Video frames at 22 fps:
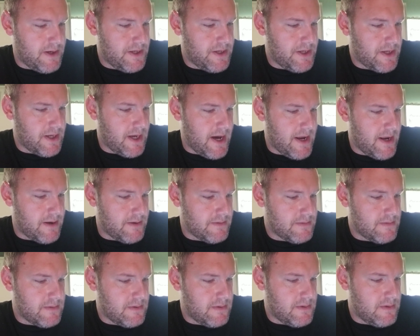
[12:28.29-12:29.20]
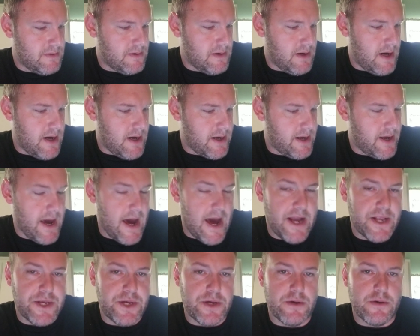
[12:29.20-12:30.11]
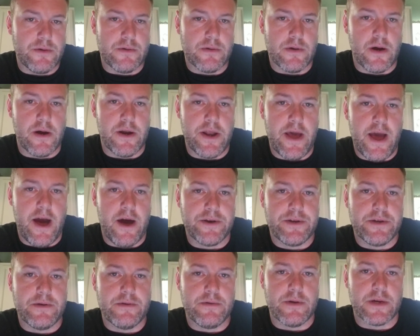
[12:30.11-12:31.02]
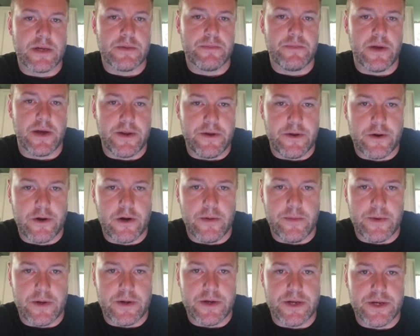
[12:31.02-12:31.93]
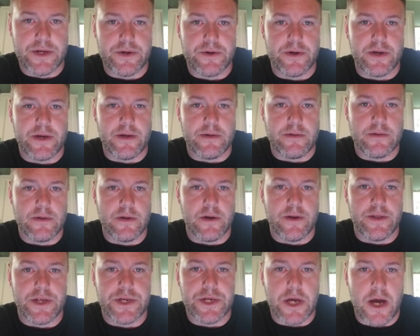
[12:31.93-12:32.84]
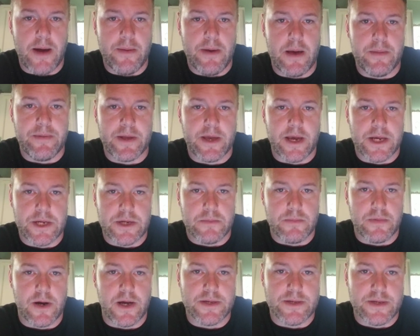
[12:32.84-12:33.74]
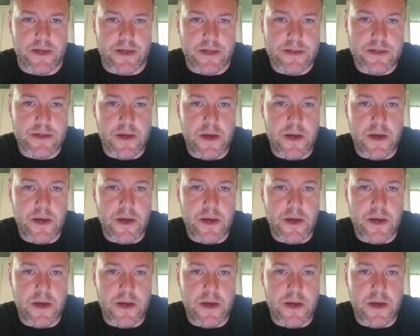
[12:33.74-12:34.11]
It just kind of guides you on how to explain your criminal history during the job application process.